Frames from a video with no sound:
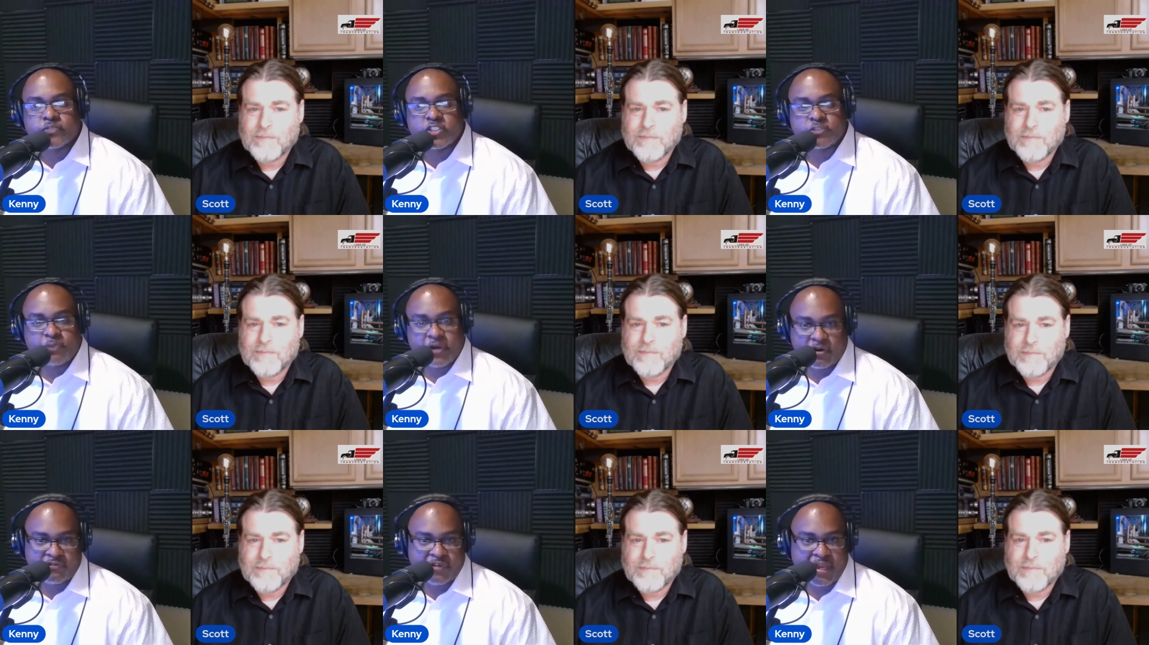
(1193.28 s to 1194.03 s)

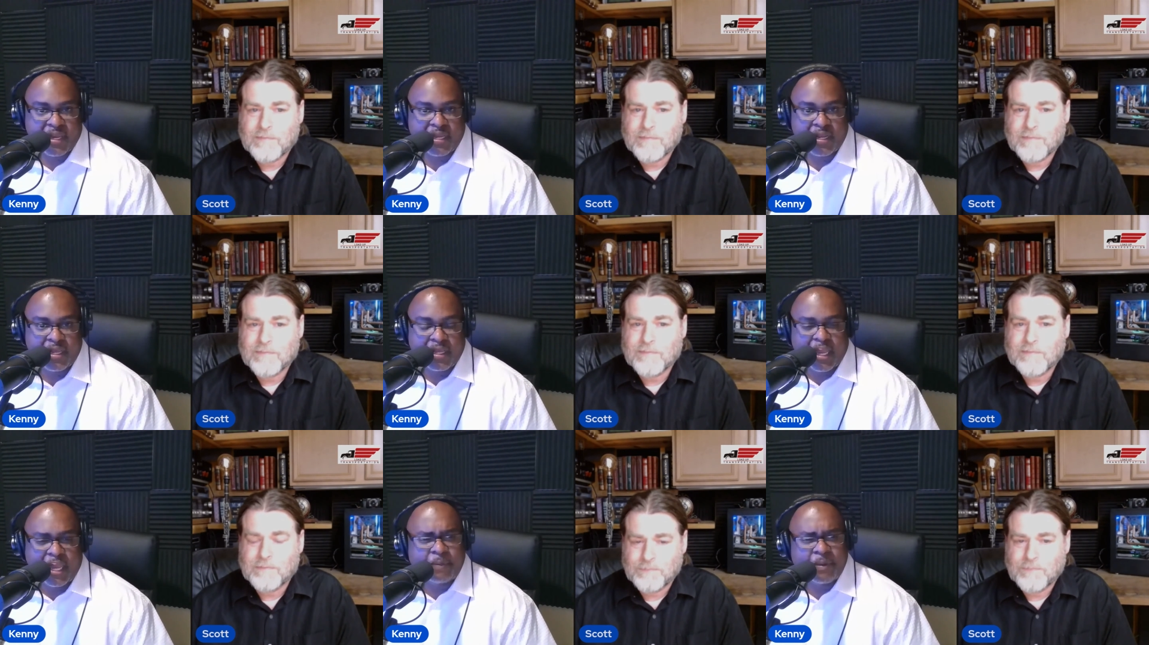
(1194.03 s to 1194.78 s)
Speaker 1: sprinter van.
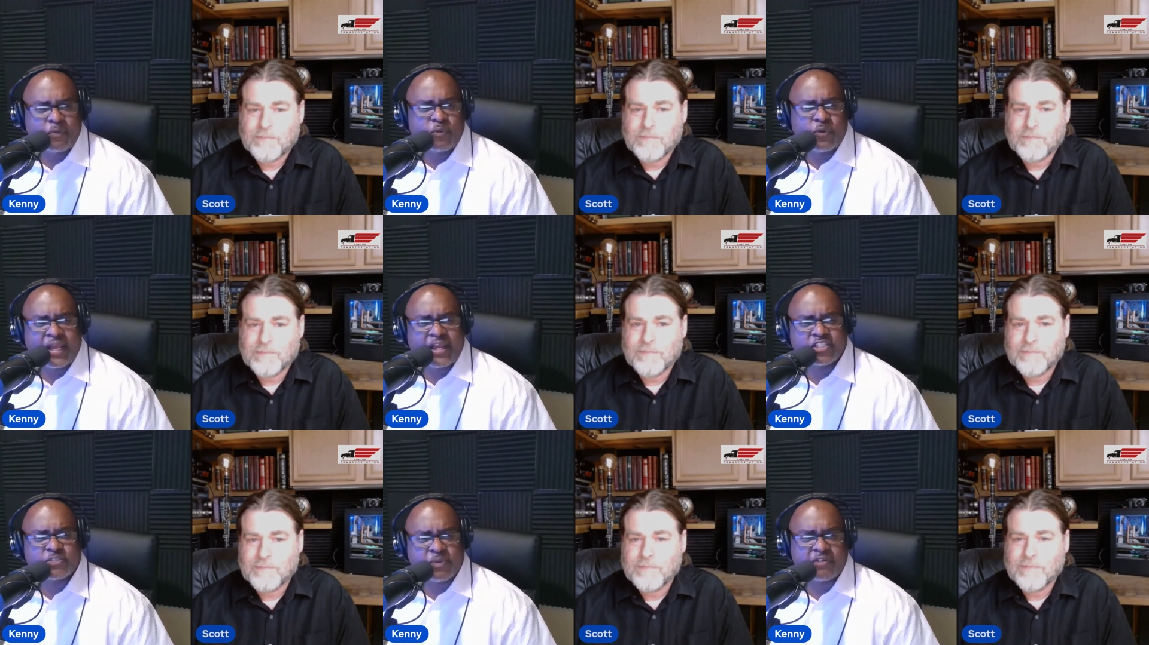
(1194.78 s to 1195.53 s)
And people, when they
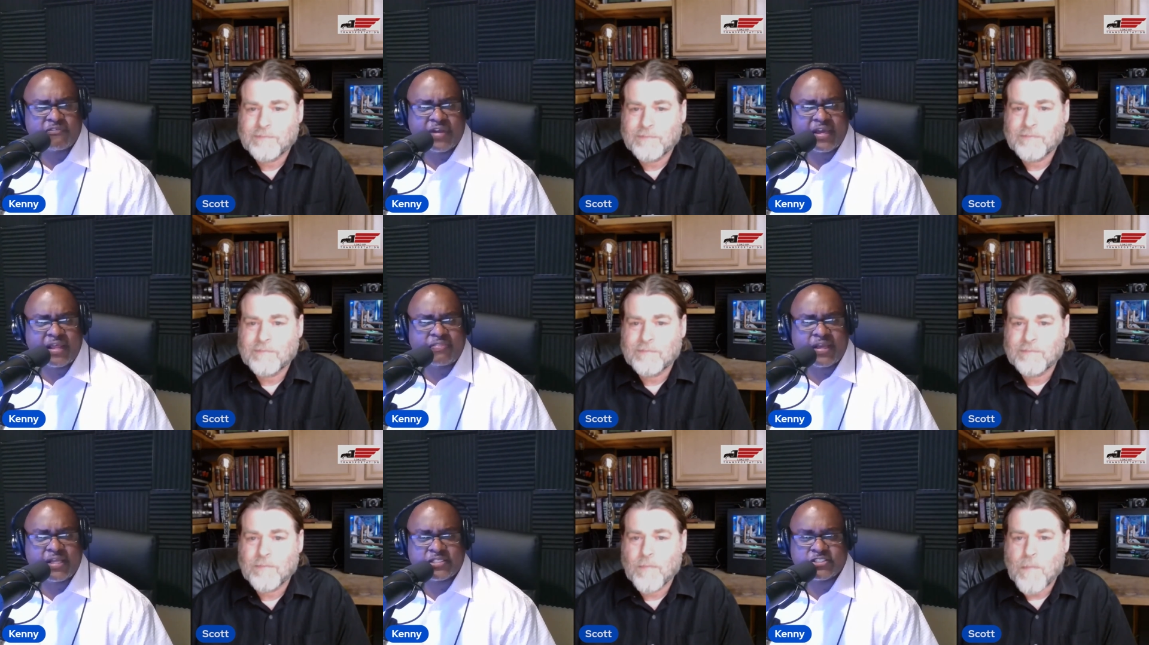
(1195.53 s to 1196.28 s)
hear sprinter van, they
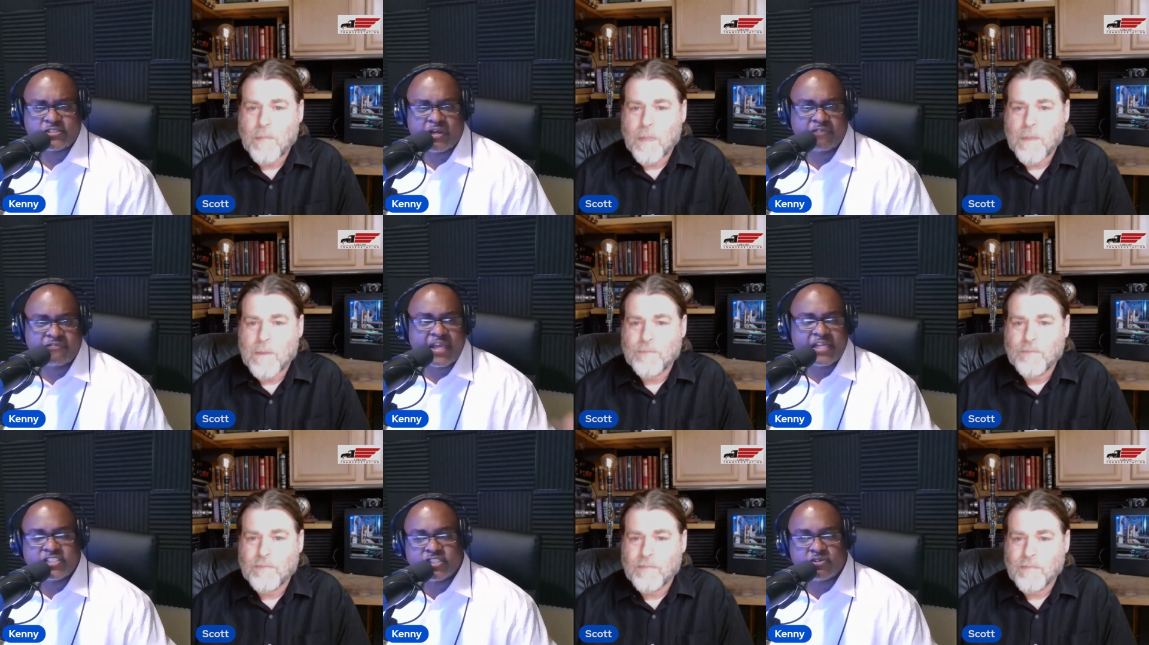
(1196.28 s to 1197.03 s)
think just a
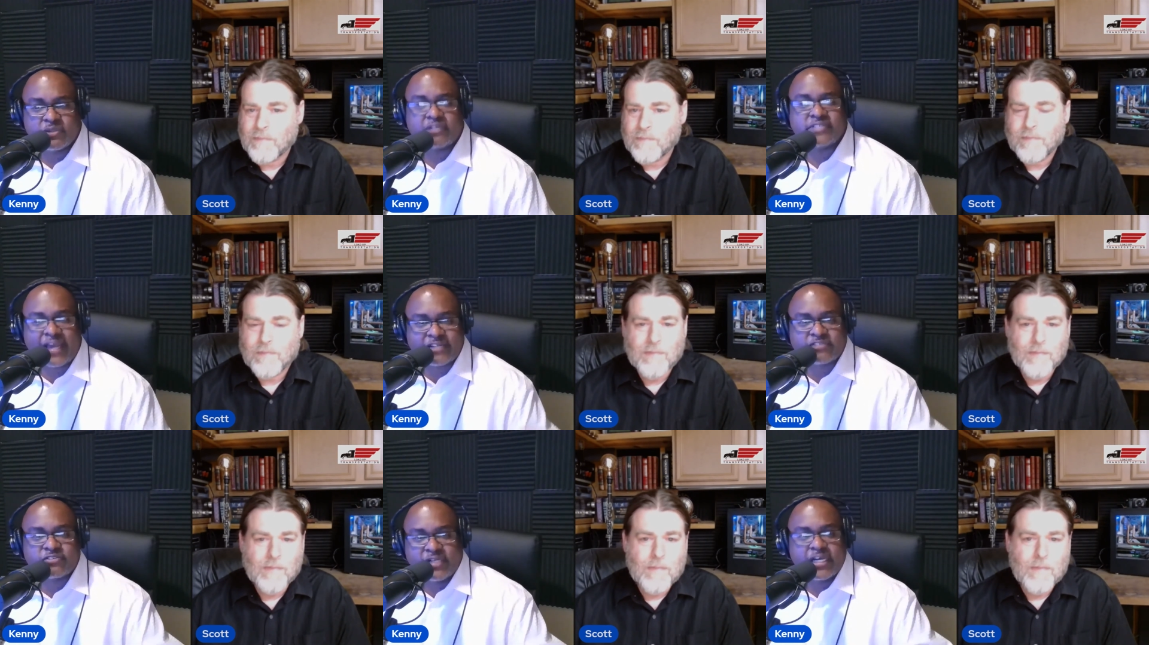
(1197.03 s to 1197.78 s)
van in general, but there's
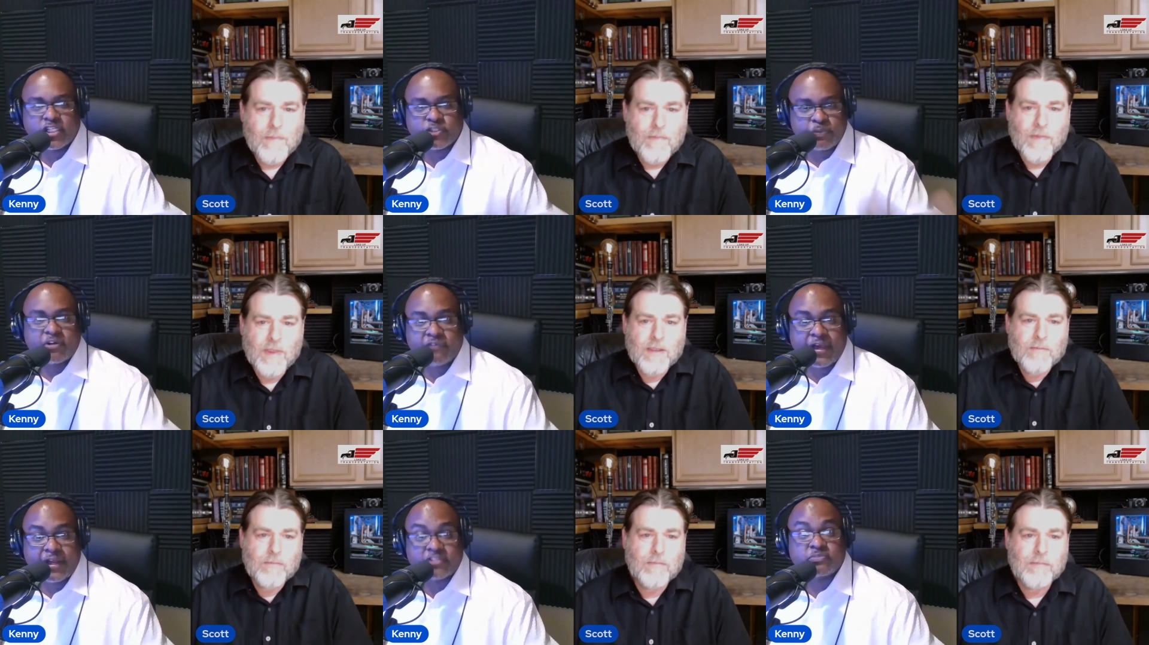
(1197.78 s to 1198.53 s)
actually a sprinter
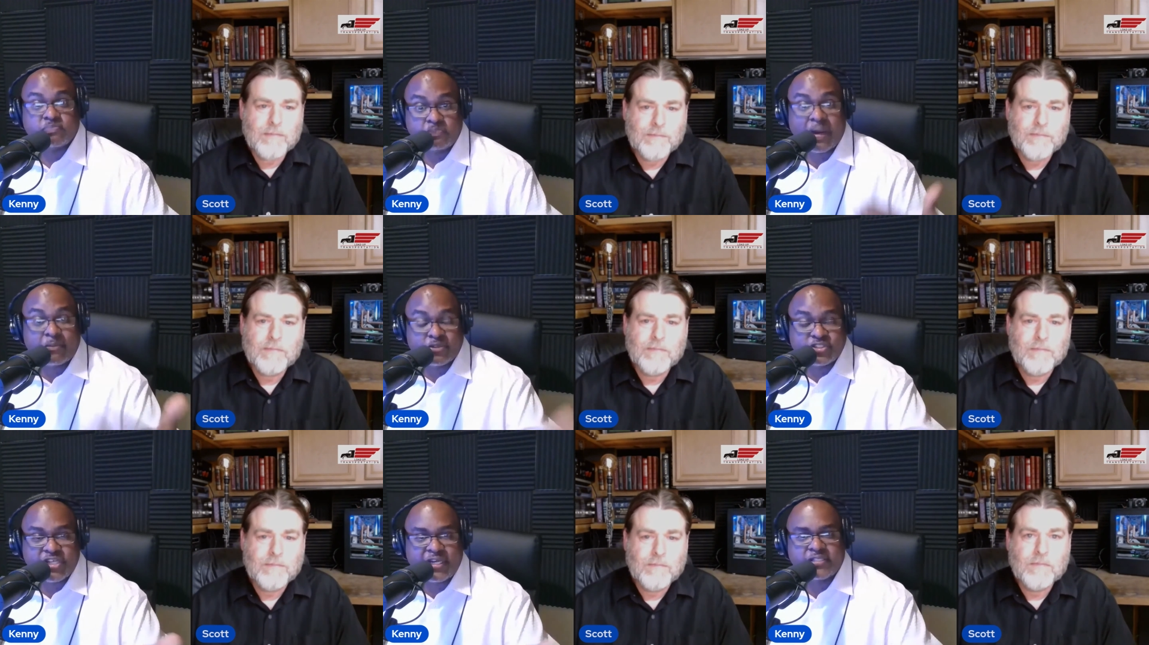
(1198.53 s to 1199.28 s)
van. It's by
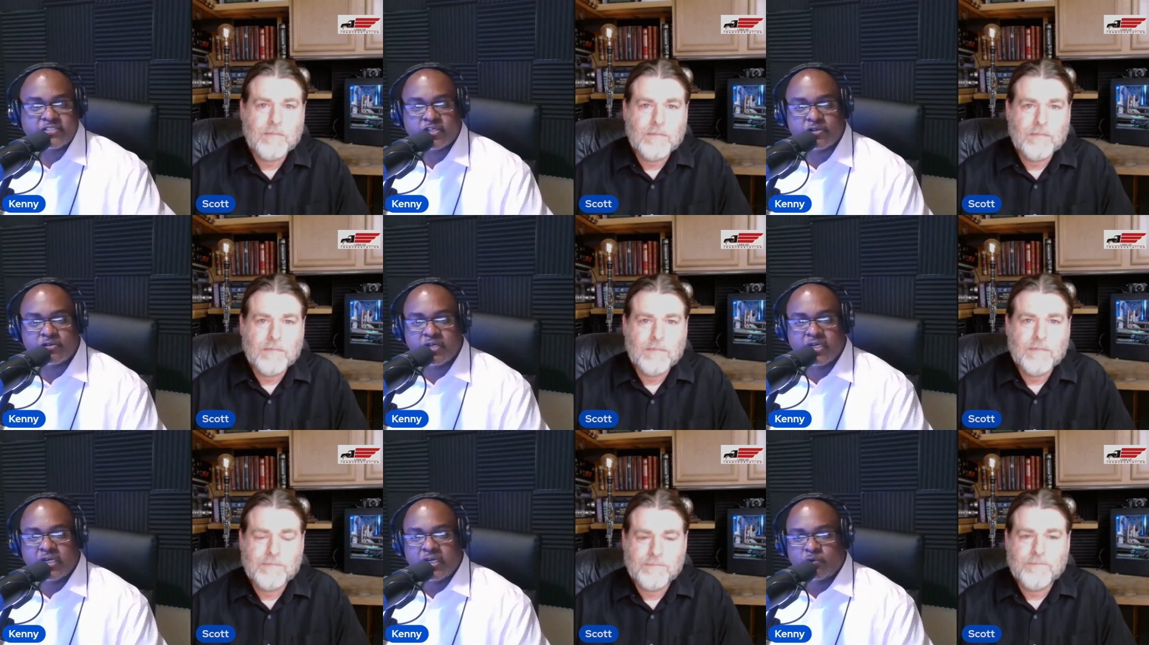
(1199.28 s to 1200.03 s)
Mercedes. So
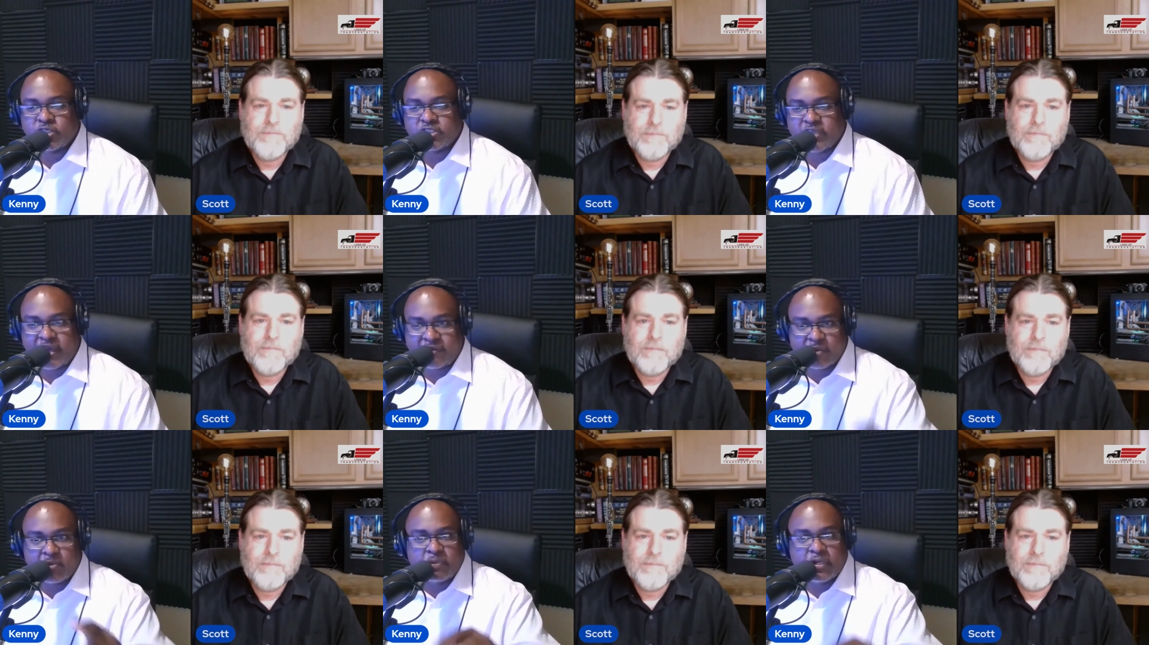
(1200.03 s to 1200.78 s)
we just mm-hmm. gave
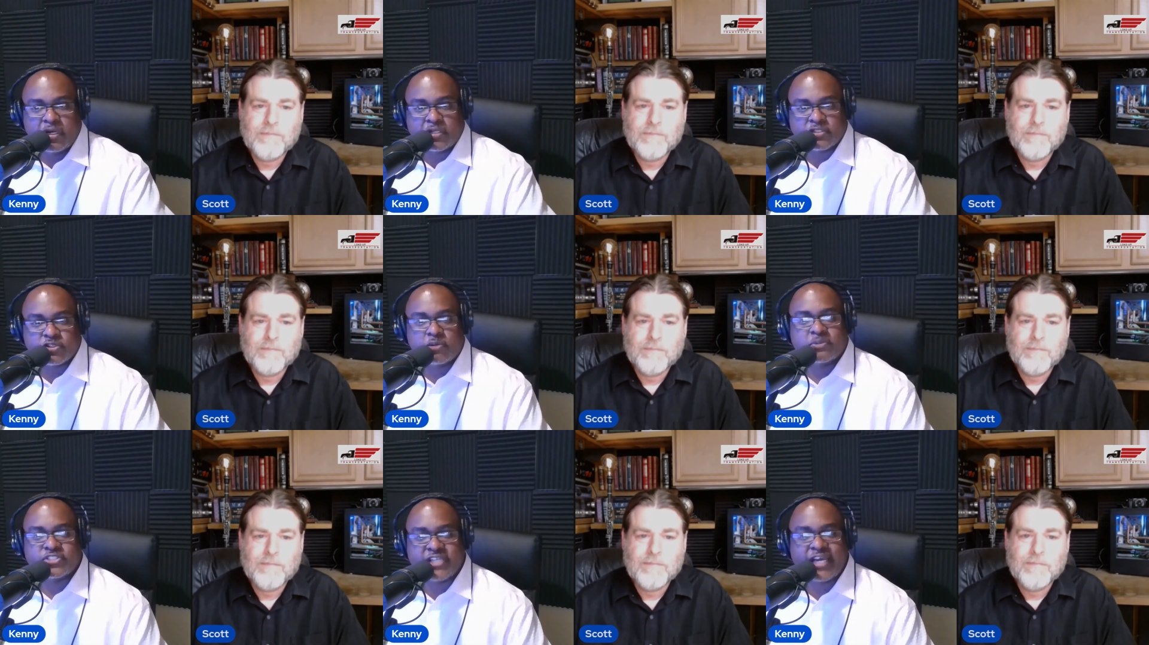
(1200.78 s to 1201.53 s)
them a plug. So a
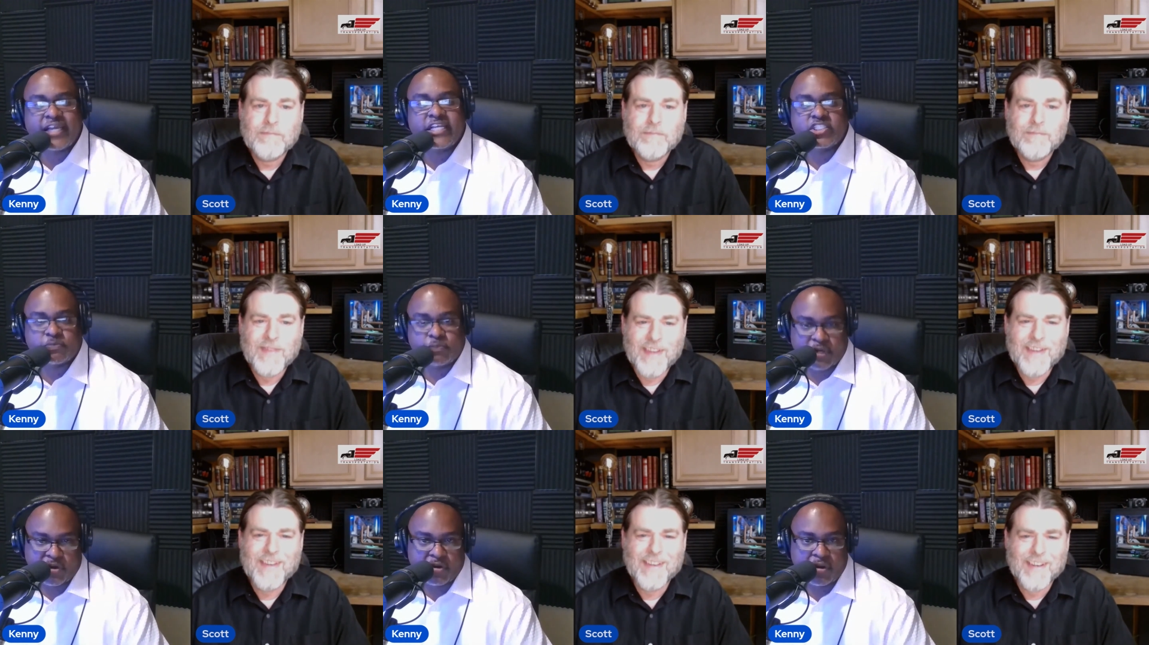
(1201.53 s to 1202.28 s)
Mercedes
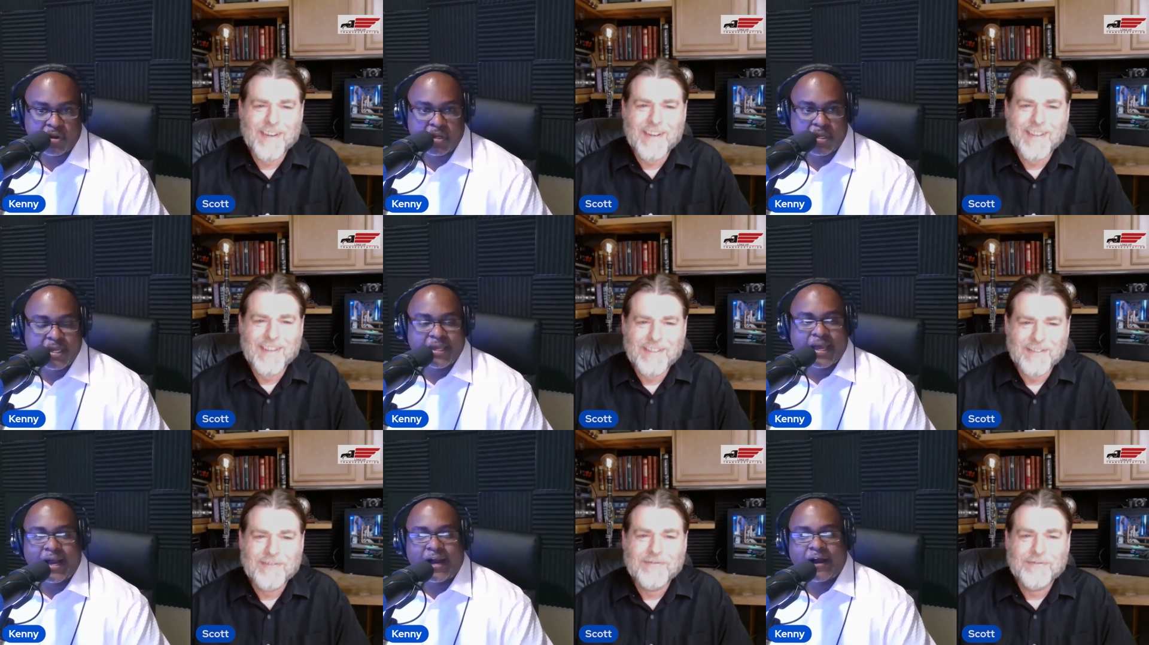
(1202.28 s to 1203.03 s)
Sprinter. Um,